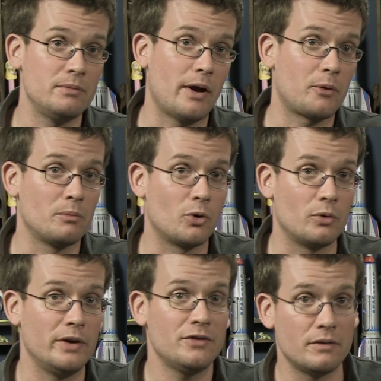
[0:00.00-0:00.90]

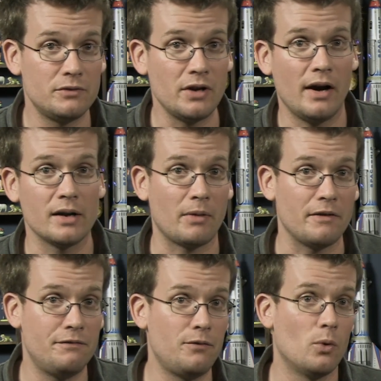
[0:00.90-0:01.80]
micromort risk of dying
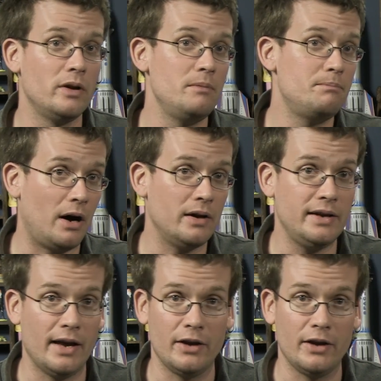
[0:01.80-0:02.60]
by foreign body